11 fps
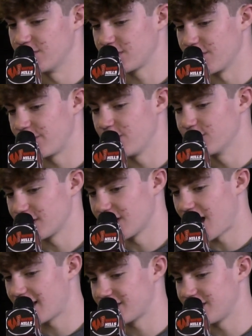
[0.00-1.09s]
It was confusing
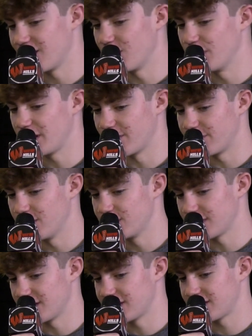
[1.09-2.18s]
last year. It'll be
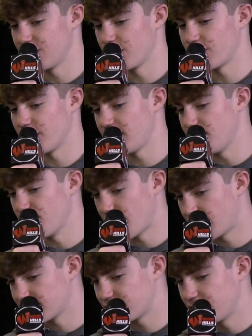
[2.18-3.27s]
confusing this year with Raheem
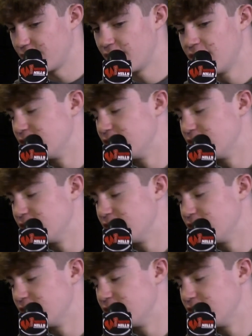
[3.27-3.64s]
Mostert,